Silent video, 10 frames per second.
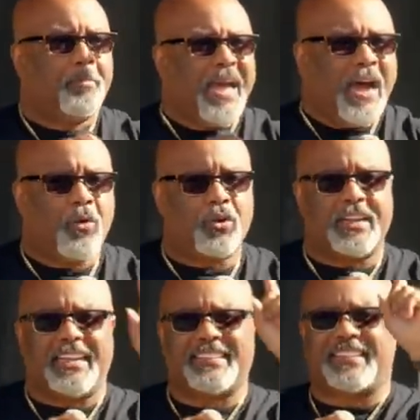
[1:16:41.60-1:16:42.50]
Power
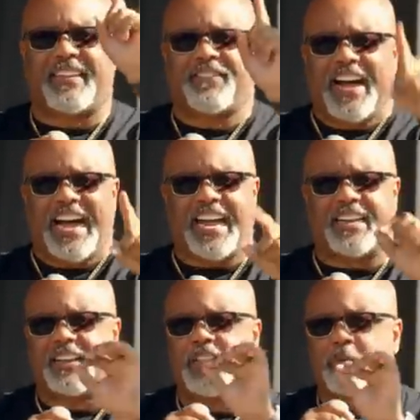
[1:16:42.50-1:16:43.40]
is
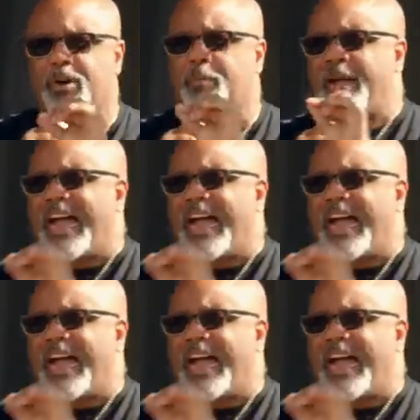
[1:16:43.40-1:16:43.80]
defined in the book